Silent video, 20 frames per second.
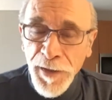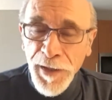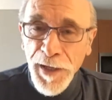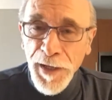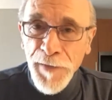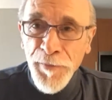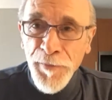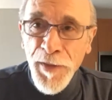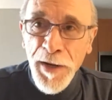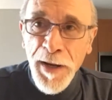
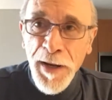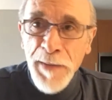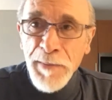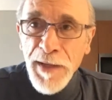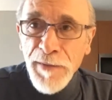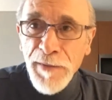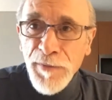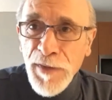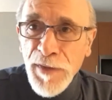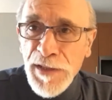and then I
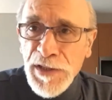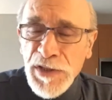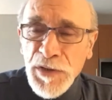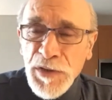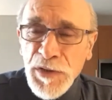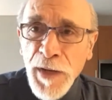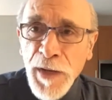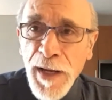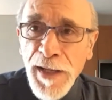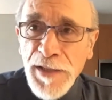meet this
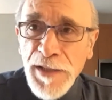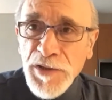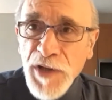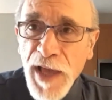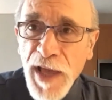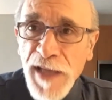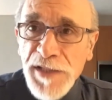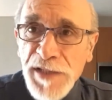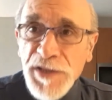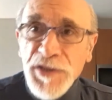strange
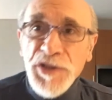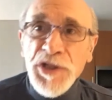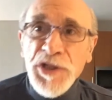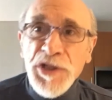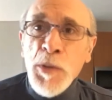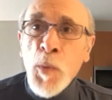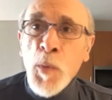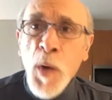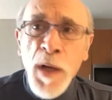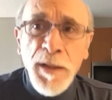
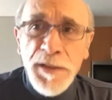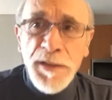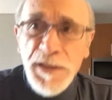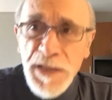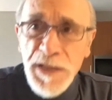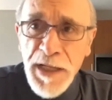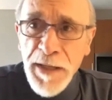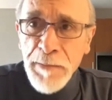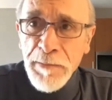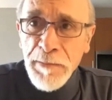SG1
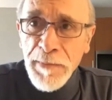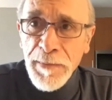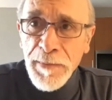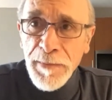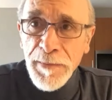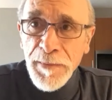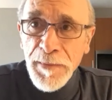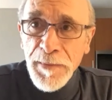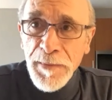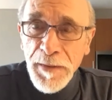team,
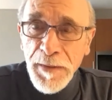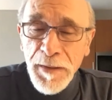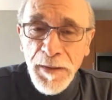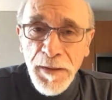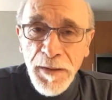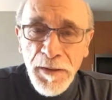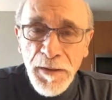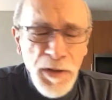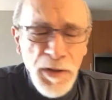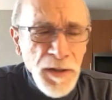
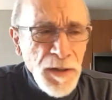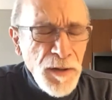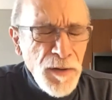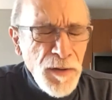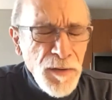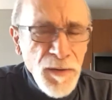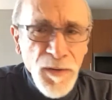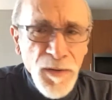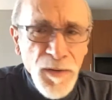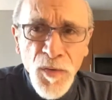you
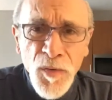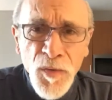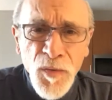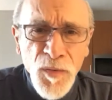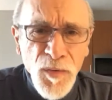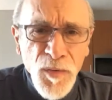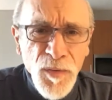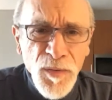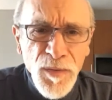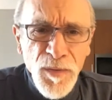know,
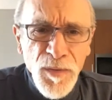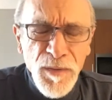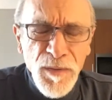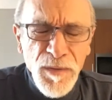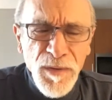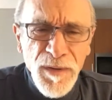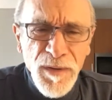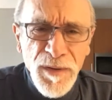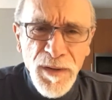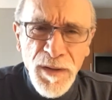who,
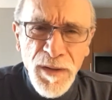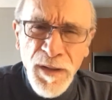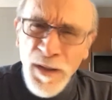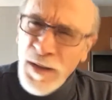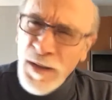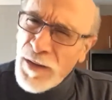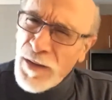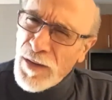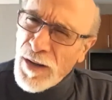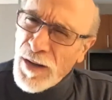you
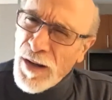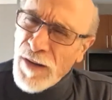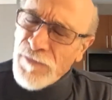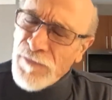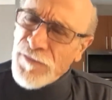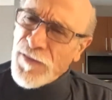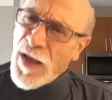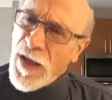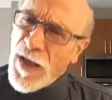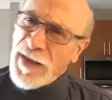know, are
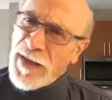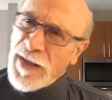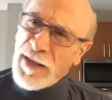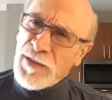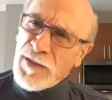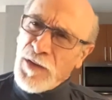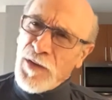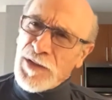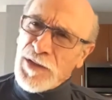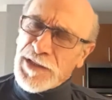fighting
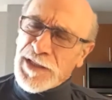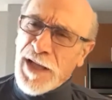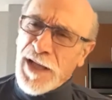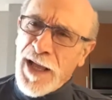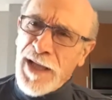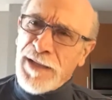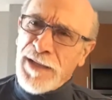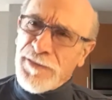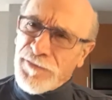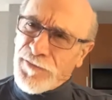
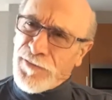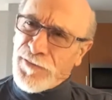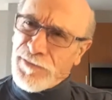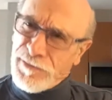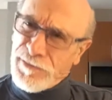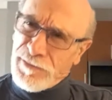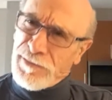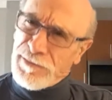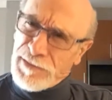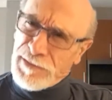alongside of
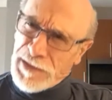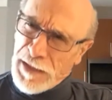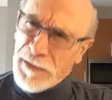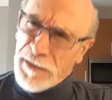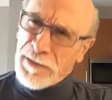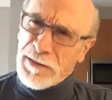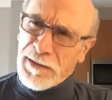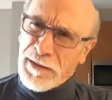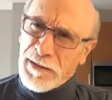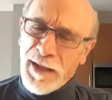
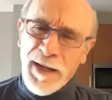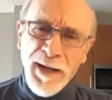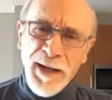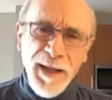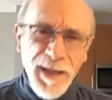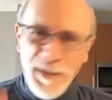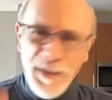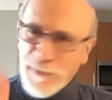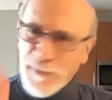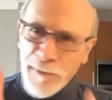Teal'c, and
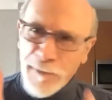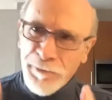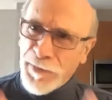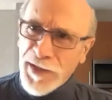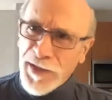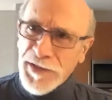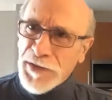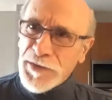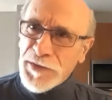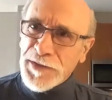I, I'm
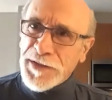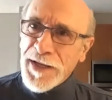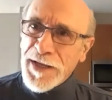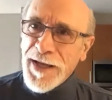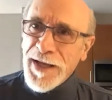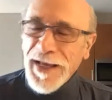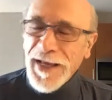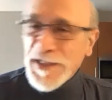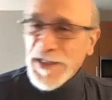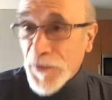puzzled.
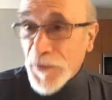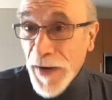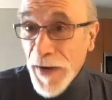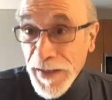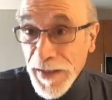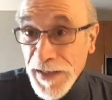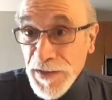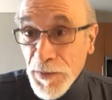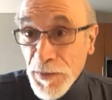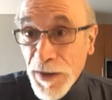It's
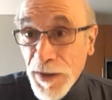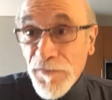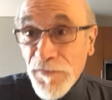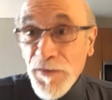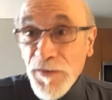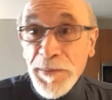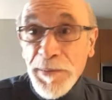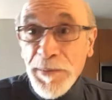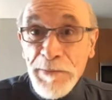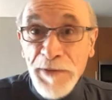great. It's
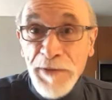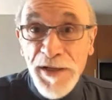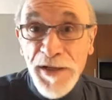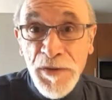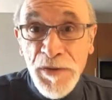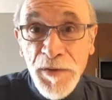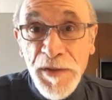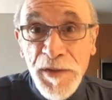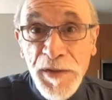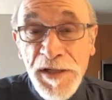wonderful to be
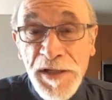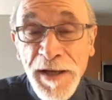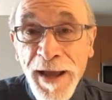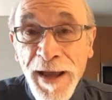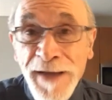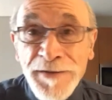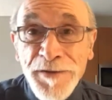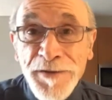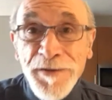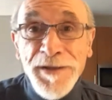puzzled as an
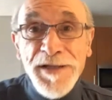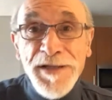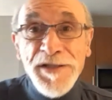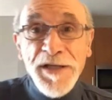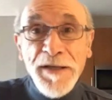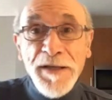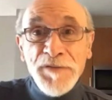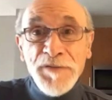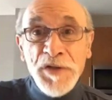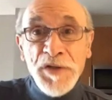actor because it
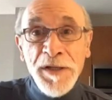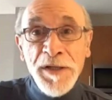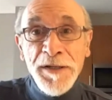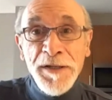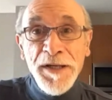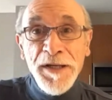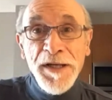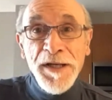gives you